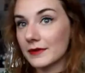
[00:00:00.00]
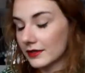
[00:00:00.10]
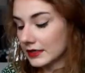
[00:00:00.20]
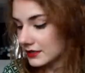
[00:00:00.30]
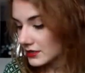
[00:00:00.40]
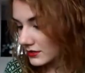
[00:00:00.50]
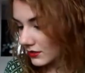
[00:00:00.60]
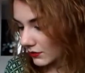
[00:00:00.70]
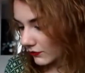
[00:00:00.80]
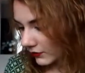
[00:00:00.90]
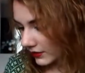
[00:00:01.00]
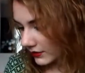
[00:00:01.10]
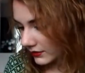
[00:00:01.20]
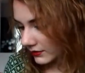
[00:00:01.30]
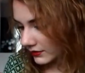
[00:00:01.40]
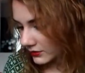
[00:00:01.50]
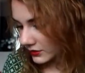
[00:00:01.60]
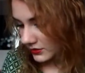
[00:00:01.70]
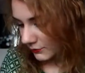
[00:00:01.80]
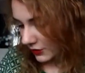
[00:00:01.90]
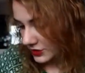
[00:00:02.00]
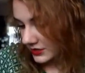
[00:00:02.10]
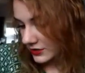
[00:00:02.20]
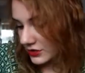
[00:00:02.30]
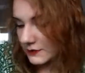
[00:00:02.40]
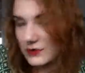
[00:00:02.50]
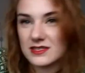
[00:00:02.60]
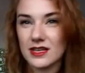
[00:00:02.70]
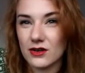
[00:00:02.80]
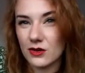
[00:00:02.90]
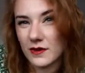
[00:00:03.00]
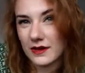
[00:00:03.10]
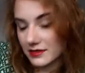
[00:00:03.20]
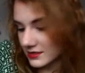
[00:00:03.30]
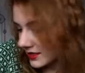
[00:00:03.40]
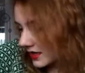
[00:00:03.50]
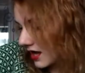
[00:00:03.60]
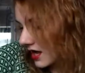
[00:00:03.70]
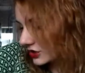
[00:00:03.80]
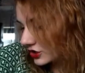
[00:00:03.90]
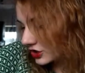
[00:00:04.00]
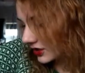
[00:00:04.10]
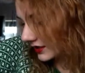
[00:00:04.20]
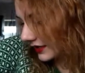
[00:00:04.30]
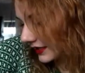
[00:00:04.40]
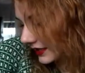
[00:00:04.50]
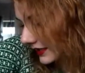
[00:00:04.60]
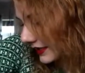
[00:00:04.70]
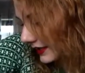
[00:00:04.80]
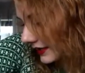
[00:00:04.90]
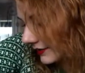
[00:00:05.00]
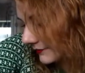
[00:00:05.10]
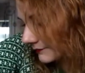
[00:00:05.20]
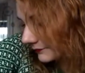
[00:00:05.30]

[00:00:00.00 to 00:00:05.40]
going to start off with just the brushes just because they are quite chunky in here.